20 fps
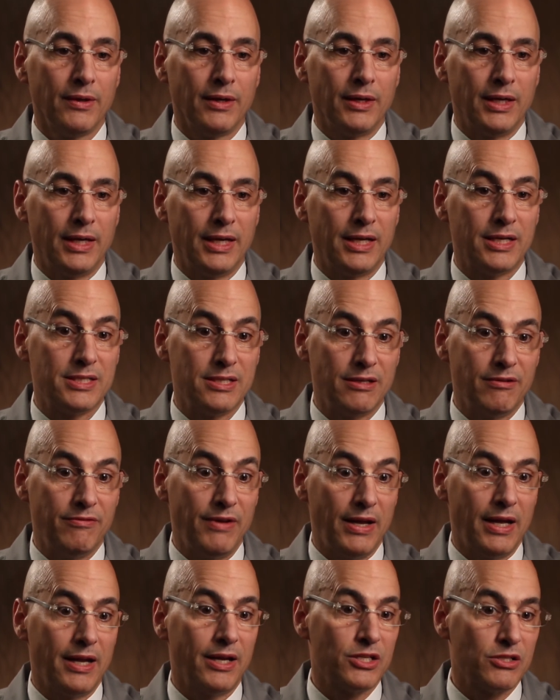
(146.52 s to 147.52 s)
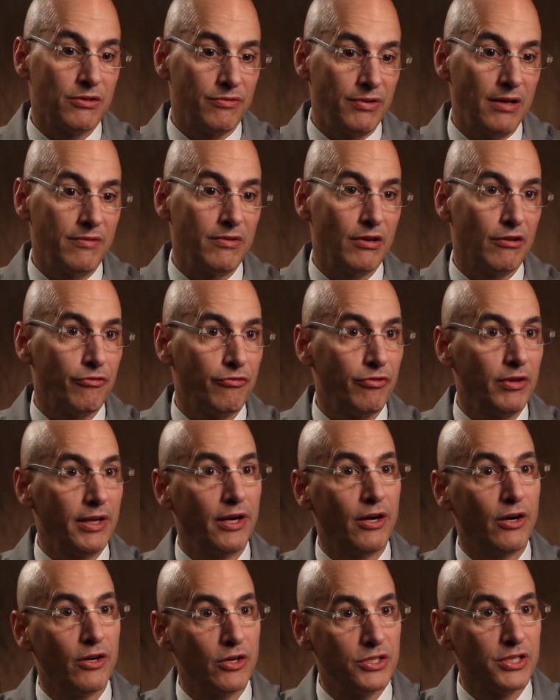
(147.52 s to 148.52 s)
It has the advantage of having a
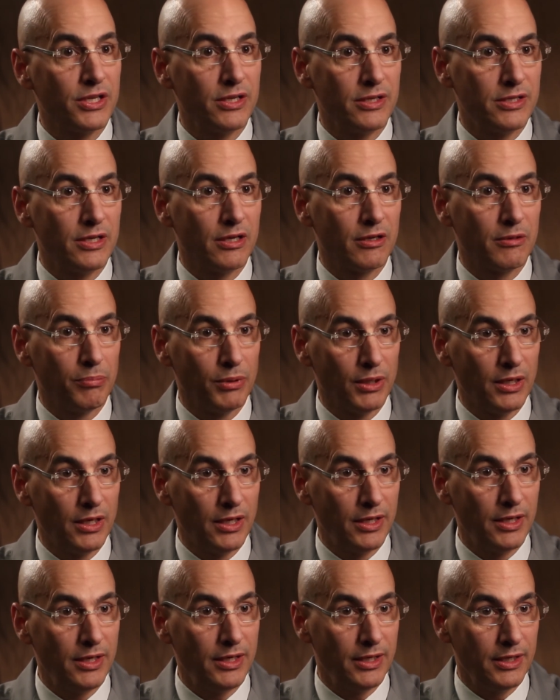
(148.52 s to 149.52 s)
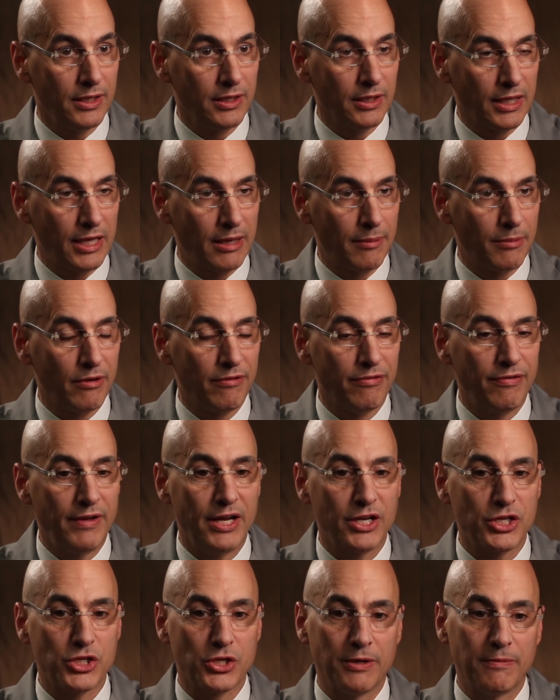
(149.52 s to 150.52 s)
flare to conduct blood in a laminar
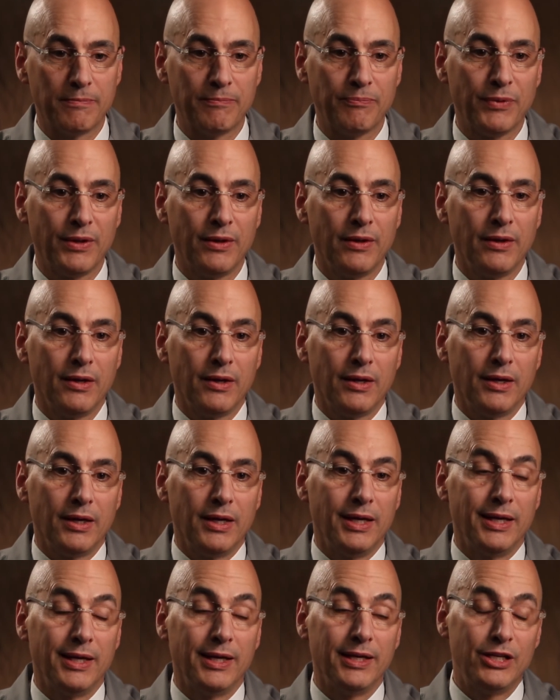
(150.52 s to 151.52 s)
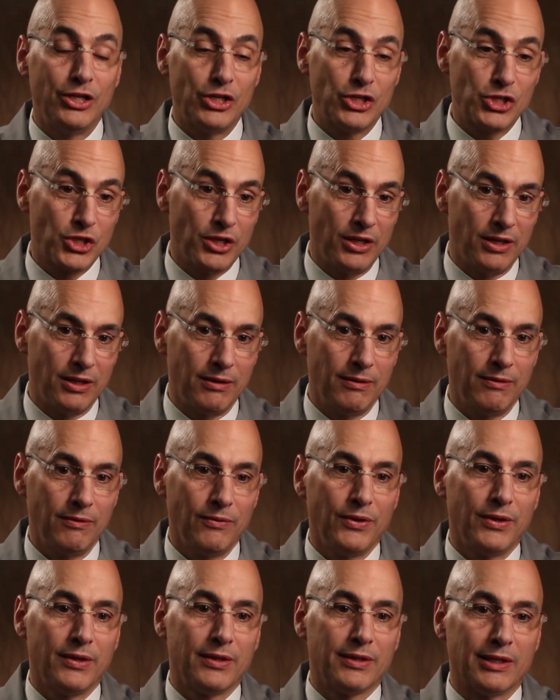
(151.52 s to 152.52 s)
fashion. In addition,
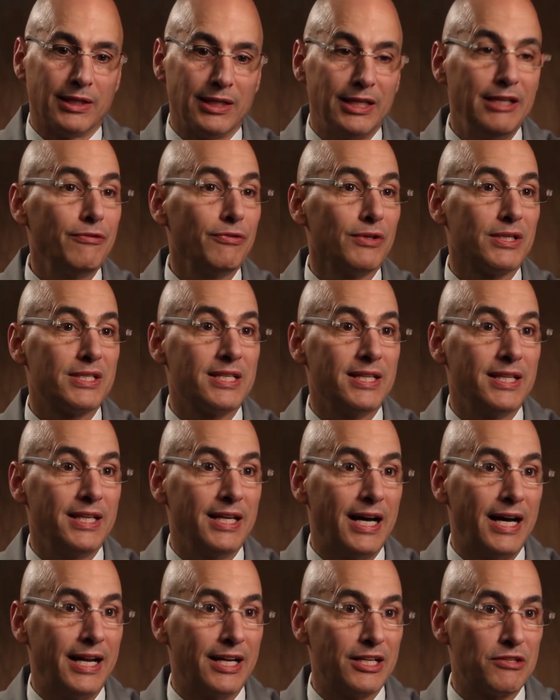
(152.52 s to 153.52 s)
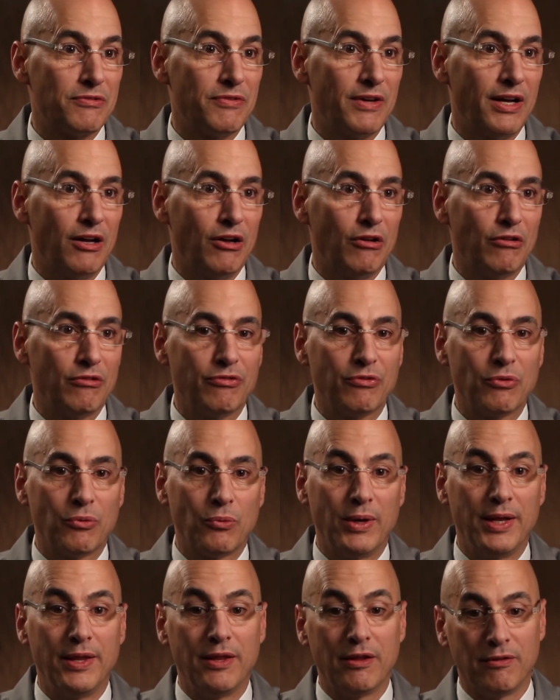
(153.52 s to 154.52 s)
the leaflets of the onyx valve,
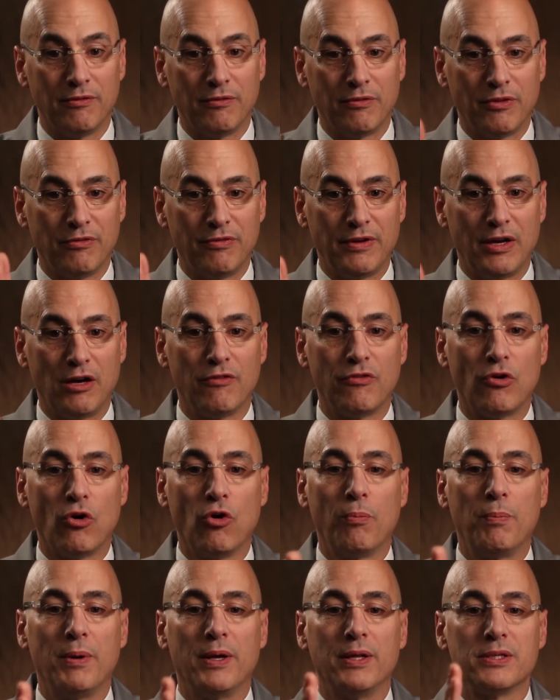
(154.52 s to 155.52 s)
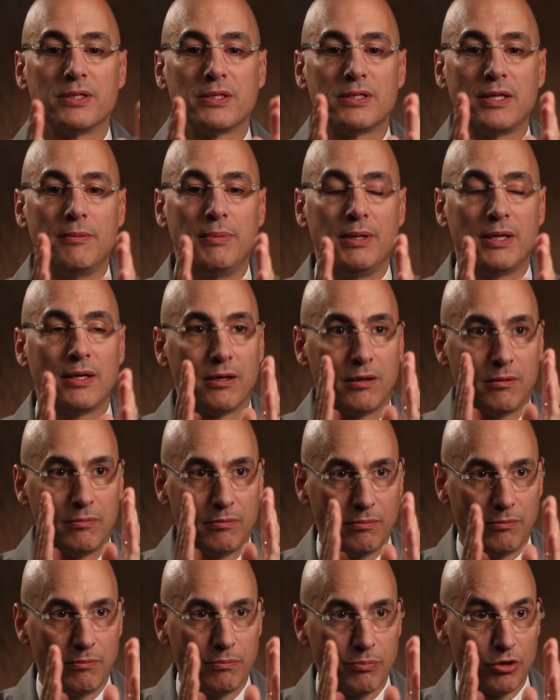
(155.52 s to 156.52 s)
when the valve opens, they
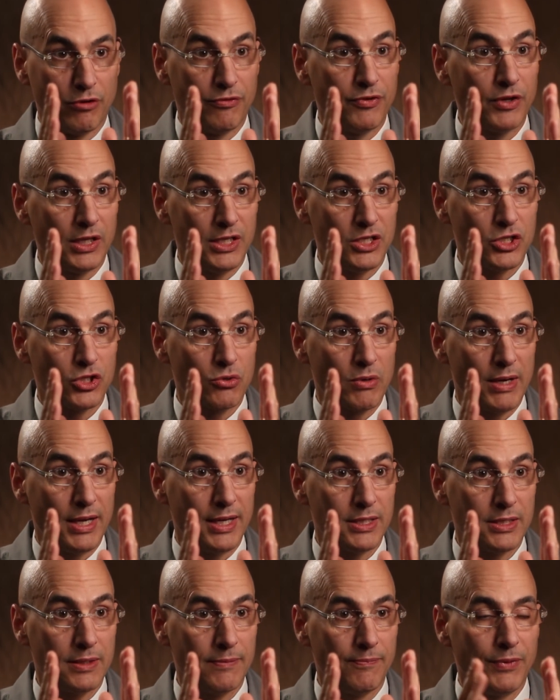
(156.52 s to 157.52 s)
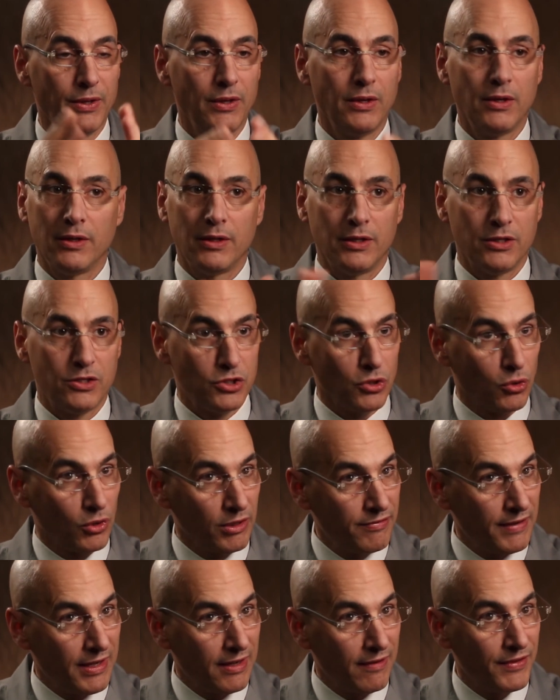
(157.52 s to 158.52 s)
become perfectly straight. It's the
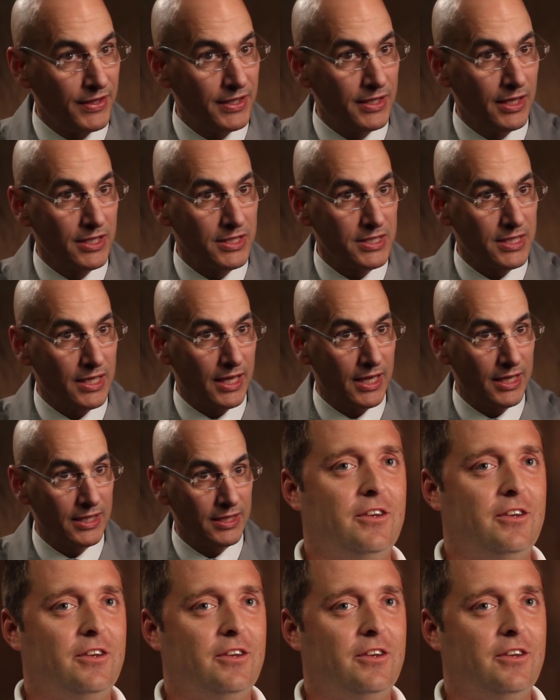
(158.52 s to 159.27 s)
only valve that does that.